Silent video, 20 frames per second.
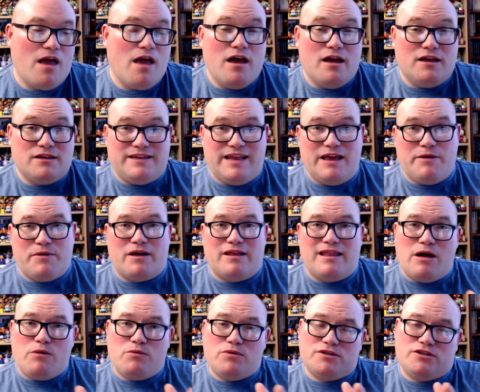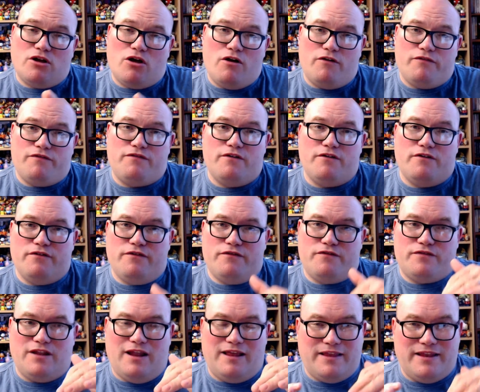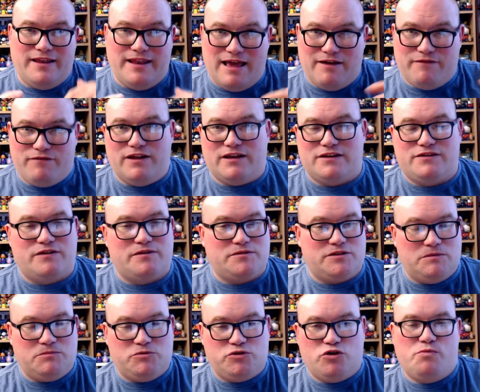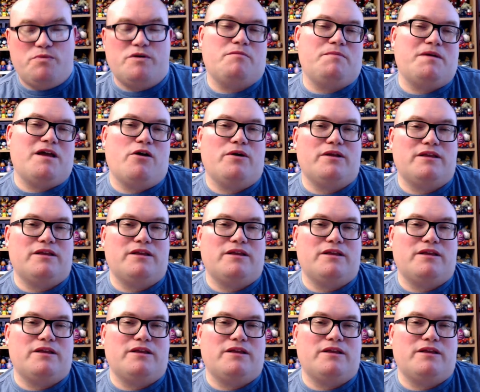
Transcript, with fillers: So there we go. That was off of like the Netflix things. I'm sure we're going to be going